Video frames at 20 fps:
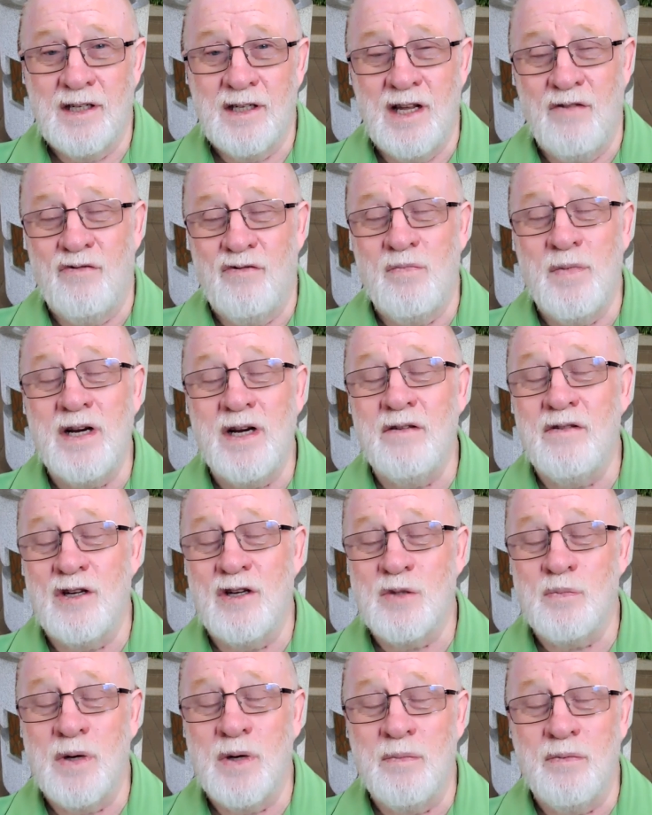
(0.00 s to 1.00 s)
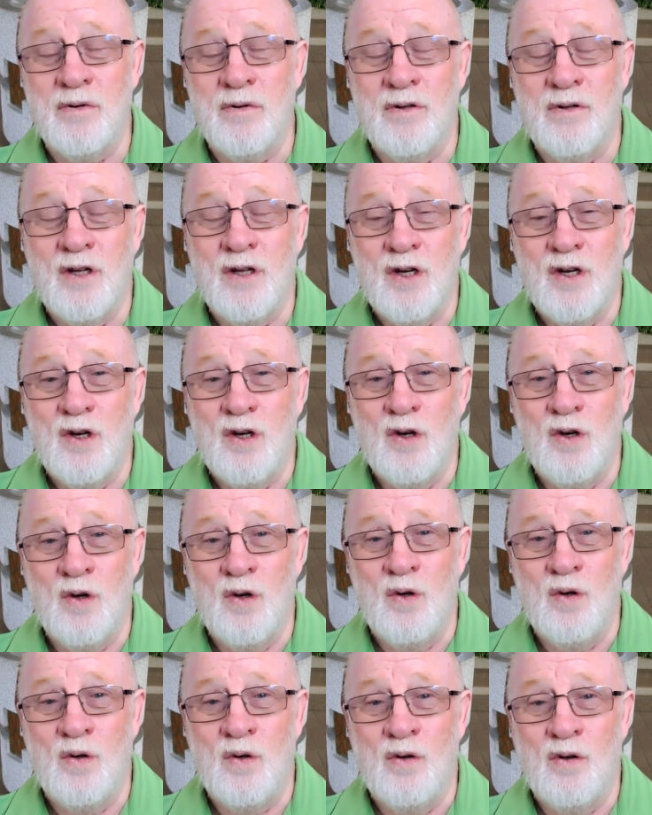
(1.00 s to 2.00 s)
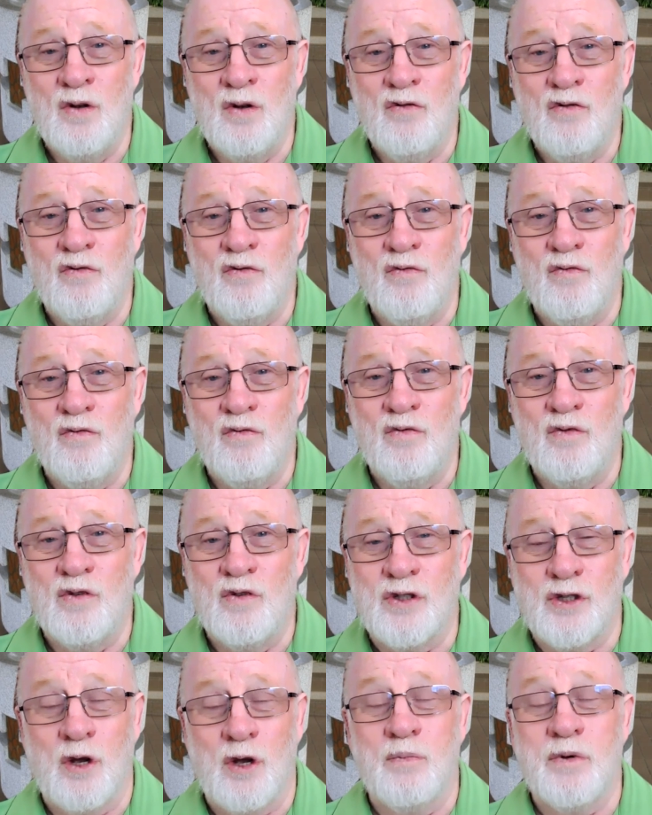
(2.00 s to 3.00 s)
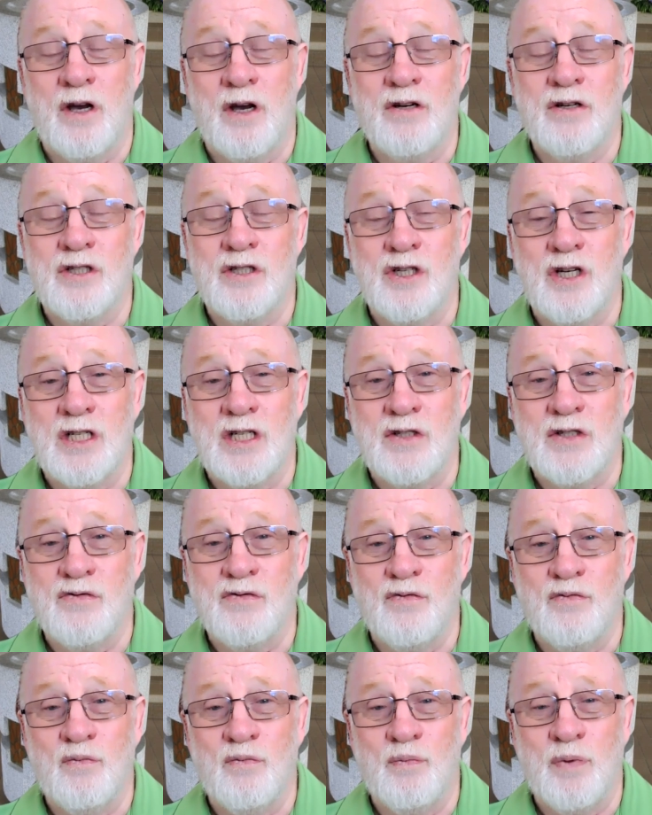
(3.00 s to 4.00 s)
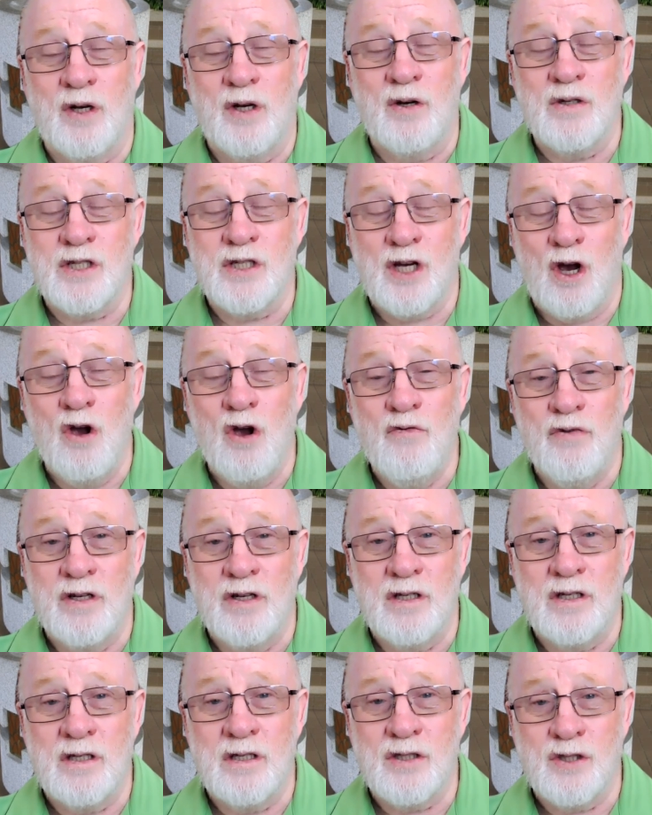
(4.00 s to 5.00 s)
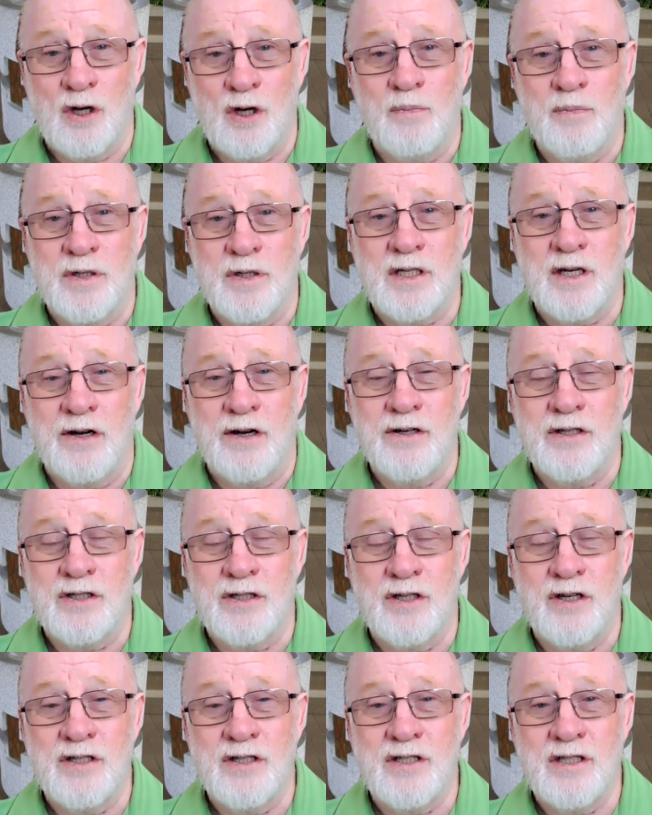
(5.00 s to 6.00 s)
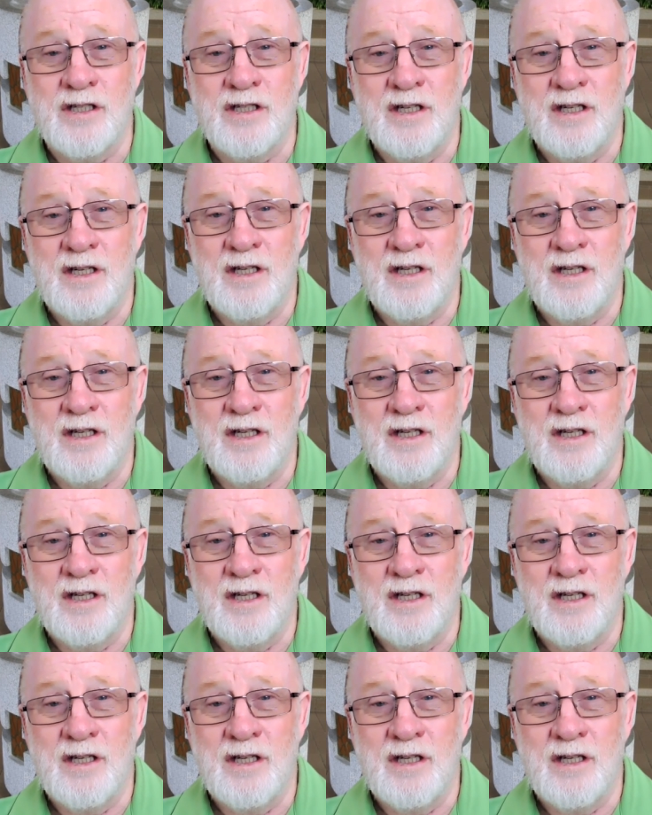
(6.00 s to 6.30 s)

Now, for many of those people who stopped going to church because COVID stopped us going to church,